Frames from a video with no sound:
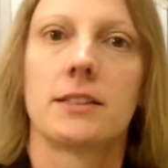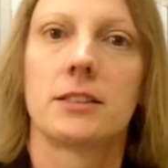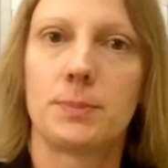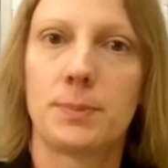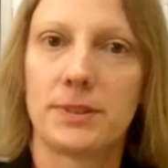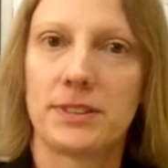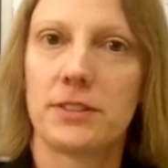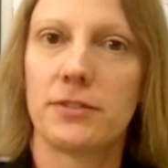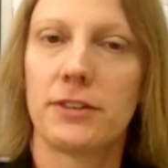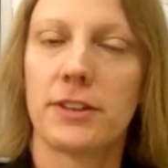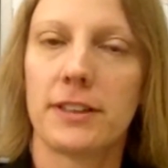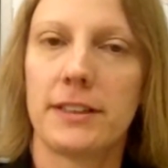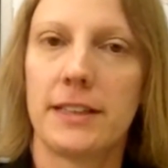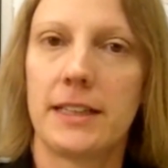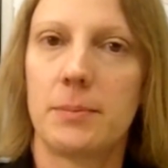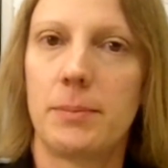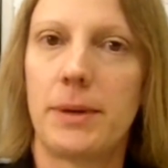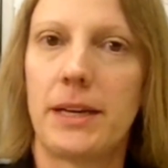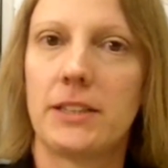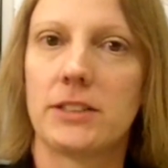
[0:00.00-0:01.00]

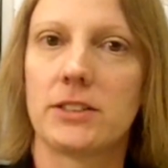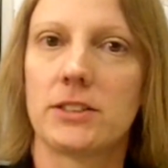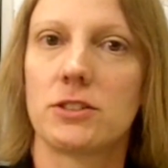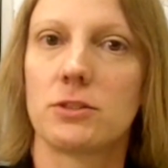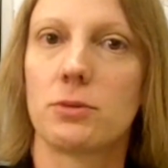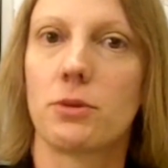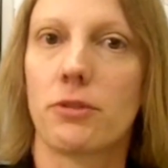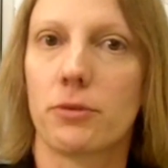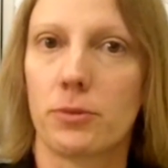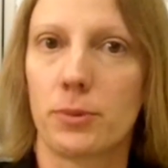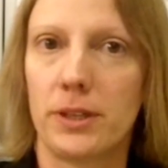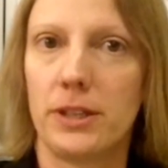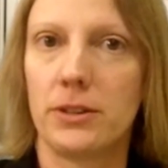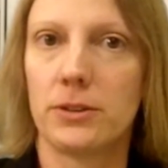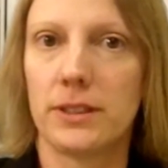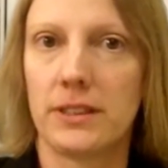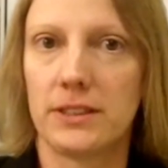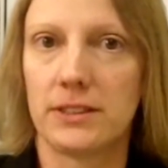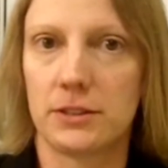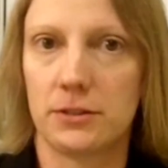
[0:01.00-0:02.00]
specifically in patients with
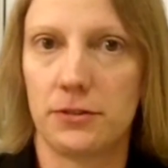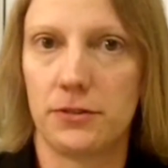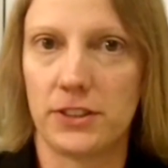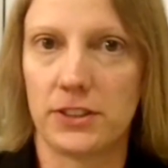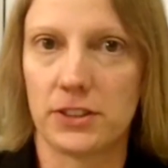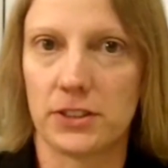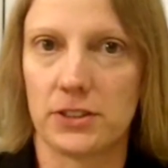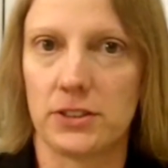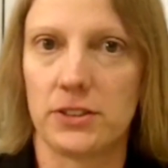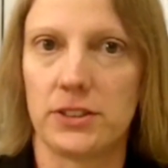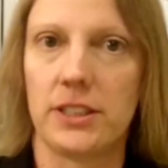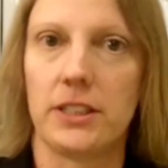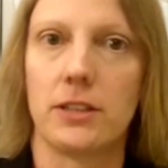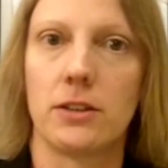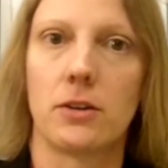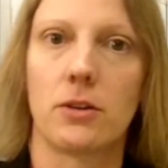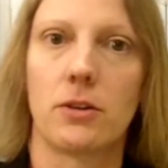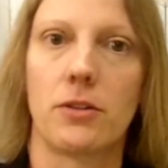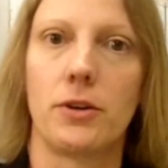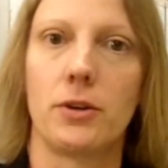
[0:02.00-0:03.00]
renal insufficiency,
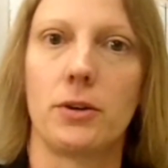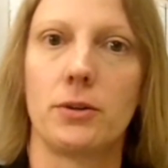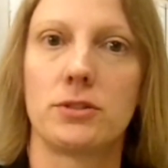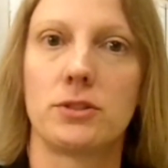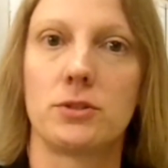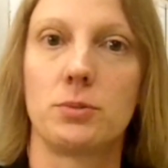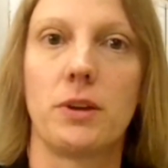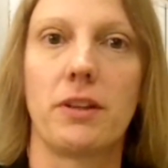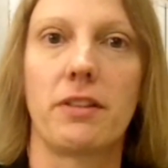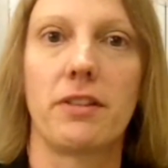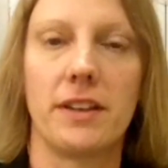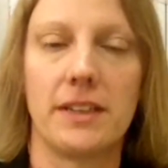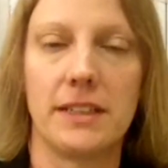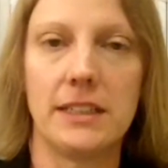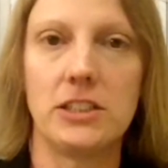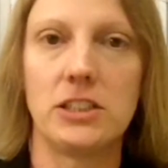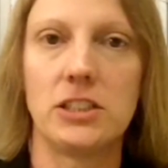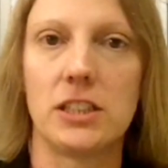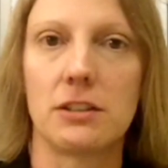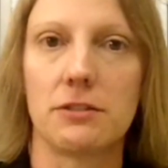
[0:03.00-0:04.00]
or those with an
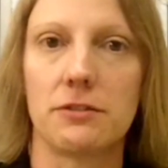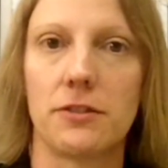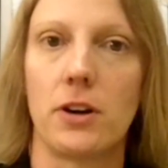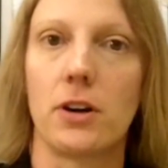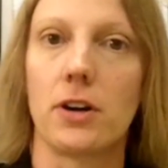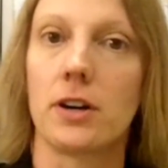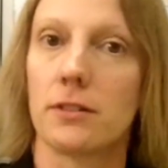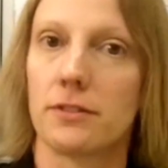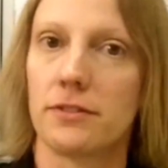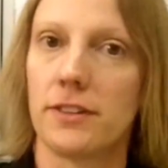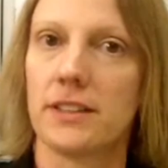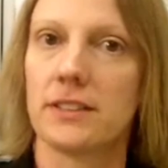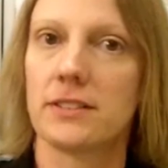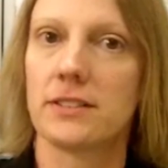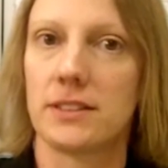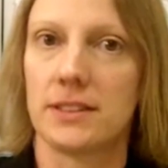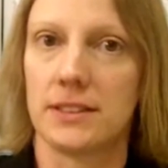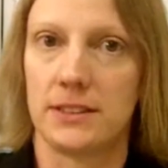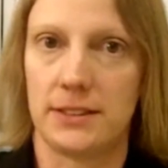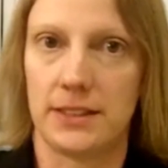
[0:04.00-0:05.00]
EGFR of
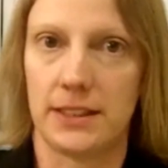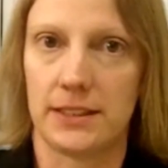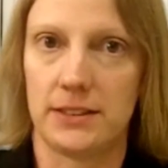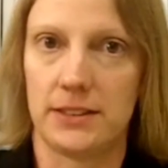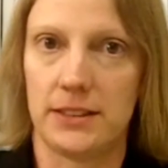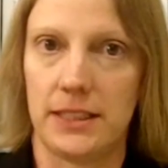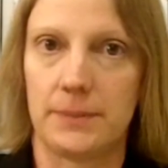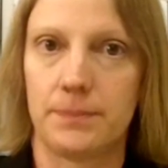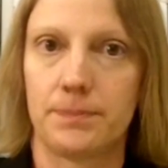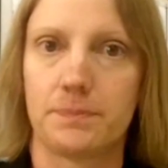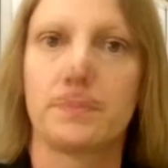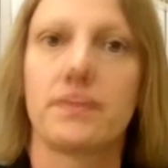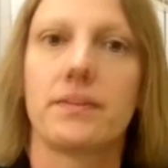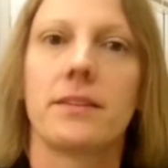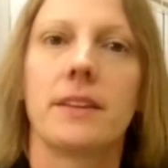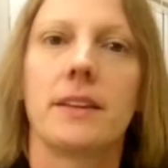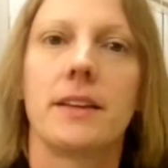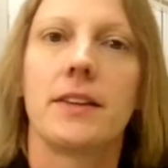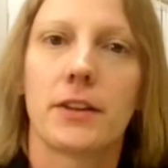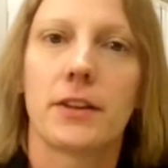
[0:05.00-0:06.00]
less than 60.
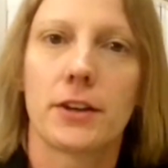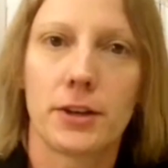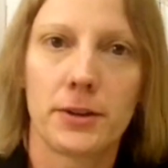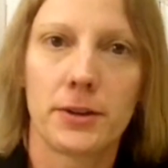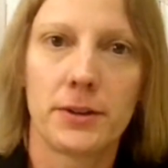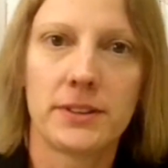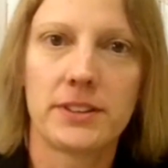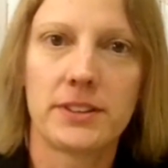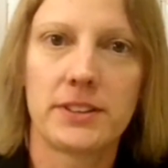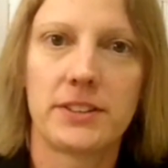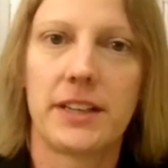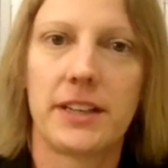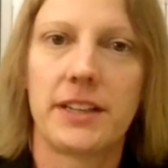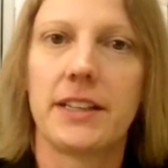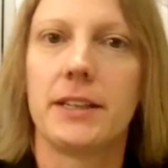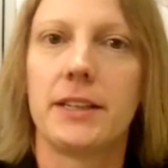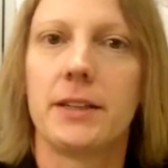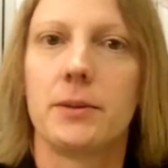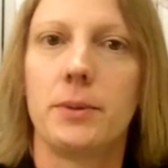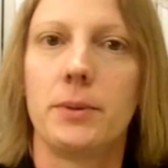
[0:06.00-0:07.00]
In the current
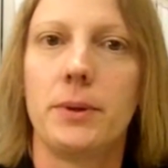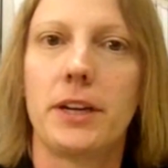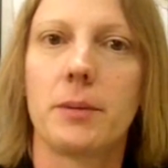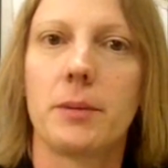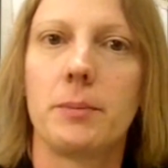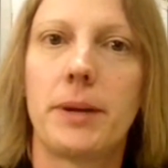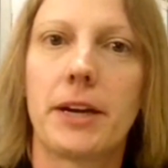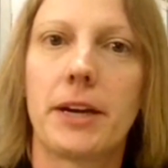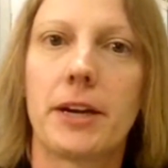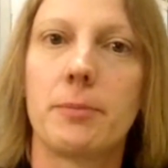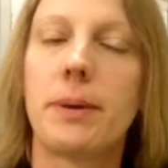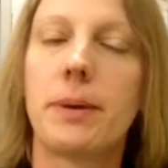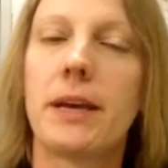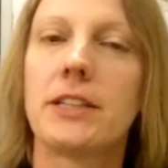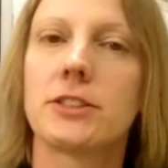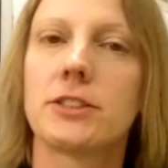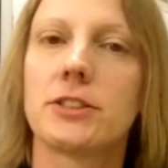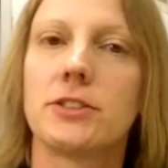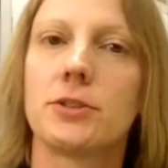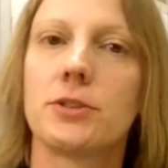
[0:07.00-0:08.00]
study, we compared
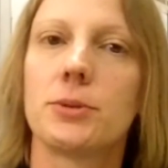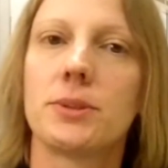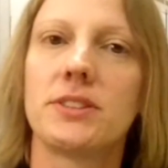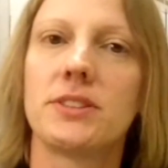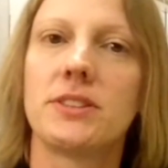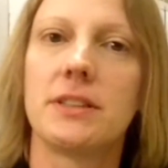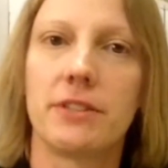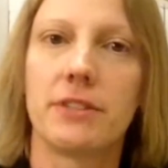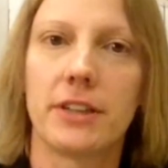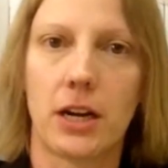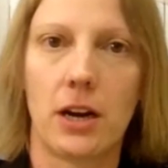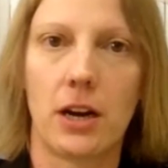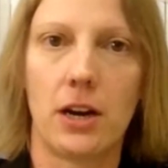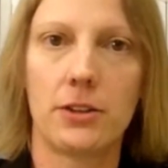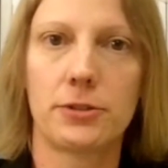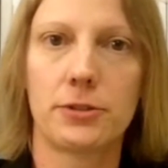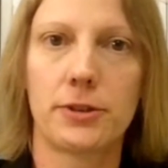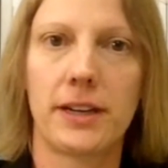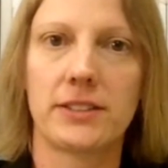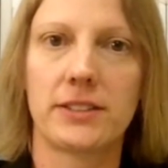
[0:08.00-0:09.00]
patients who received a
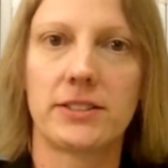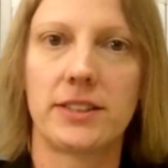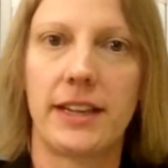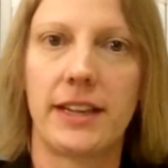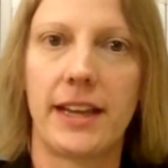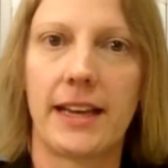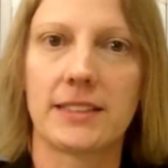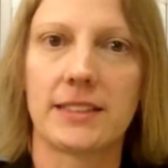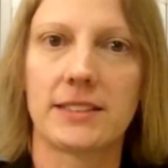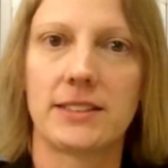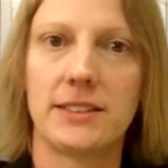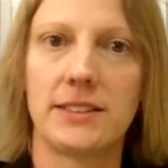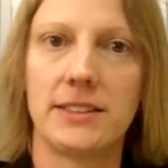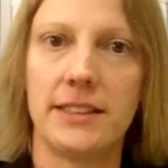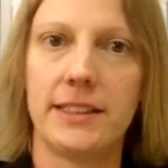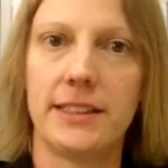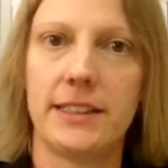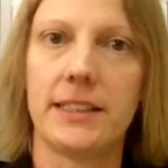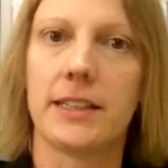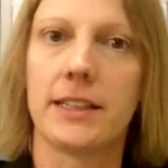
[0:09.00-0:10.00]
contrast-enhanced
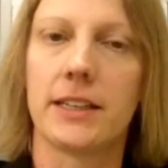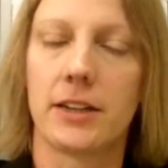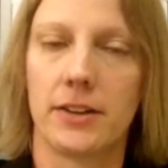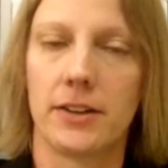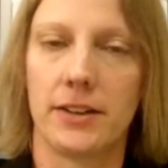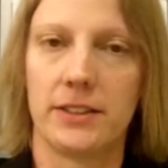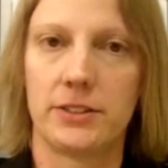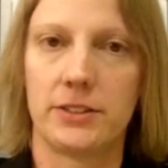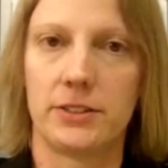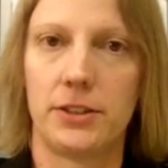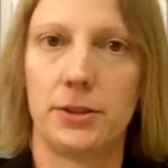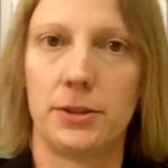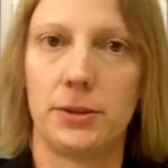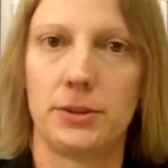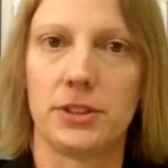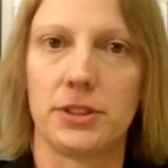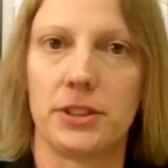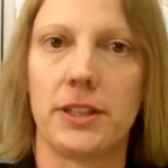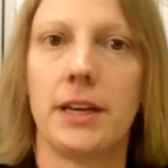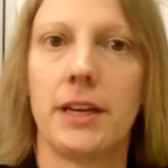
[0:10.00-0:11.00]
CT at our
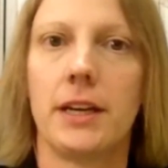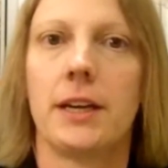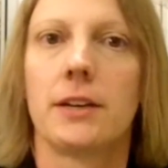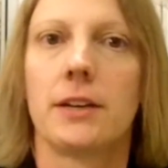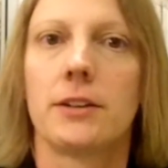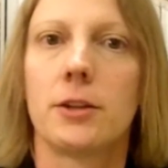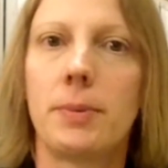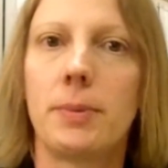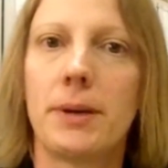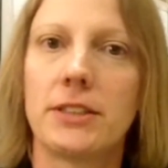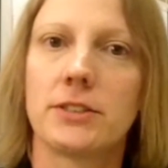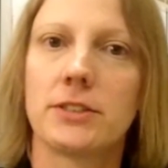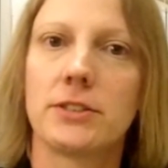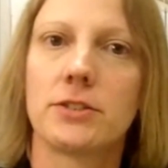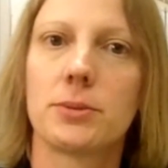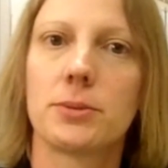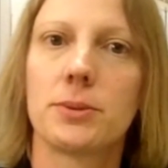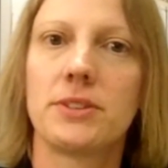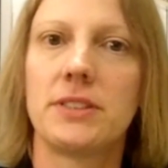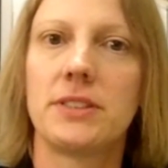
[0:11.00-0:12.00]
institution to
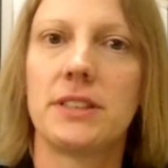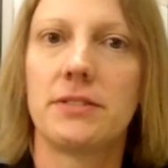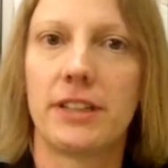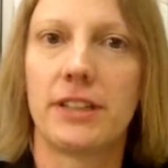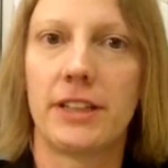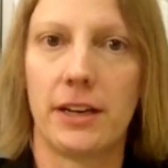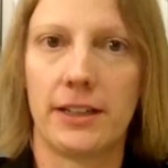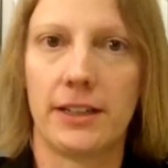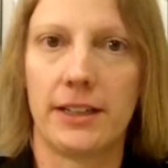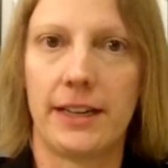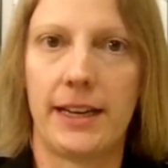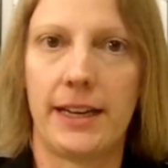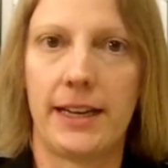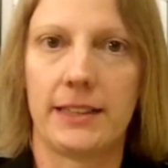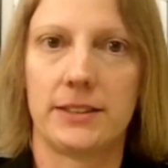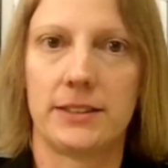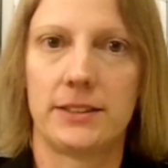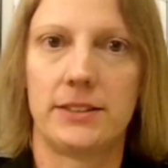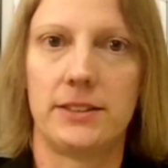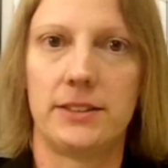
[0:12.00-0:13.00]
patients who received an
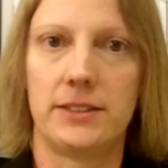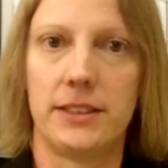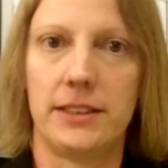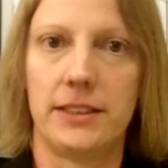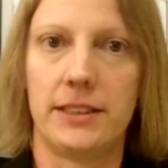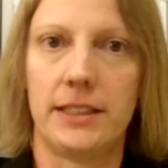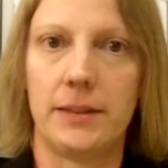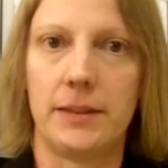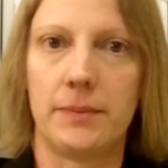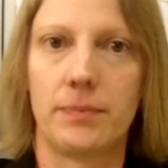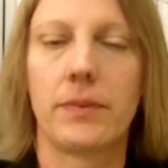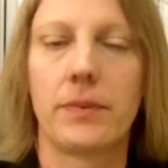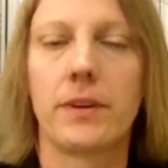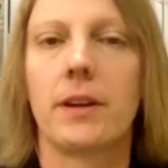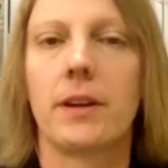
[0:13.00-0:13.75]
unenhanced CT.